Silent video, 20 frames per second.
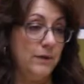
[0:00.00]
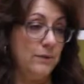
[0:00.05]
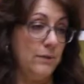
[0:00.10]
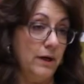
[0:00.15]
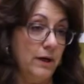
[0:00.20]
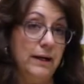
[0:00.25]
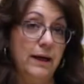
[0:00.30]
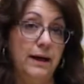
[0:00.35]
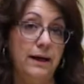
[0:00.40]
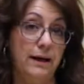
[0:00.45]

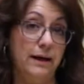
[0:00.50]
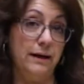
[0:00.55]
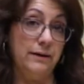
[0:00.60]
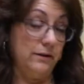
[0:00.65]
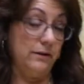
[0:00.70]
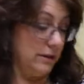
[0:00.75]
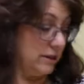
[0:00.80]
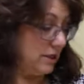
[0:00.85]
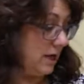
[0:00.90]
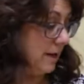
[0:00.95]
want to add
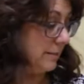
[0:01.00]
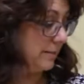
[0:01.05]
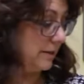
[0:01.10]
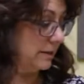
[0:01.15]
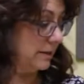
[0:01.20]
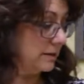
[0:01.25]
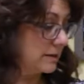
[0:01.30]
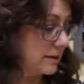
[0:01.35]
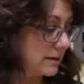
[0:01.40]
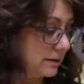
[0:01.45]
our
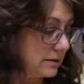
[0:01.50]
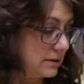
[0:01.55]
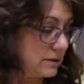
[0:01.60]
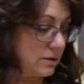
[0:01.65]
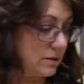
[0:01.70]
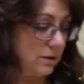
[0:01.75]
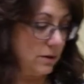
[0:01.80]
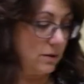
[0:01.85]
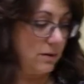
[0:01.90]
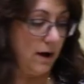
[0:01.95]
toppings, and
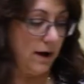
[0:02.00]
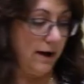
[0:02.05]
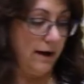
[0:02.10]
so I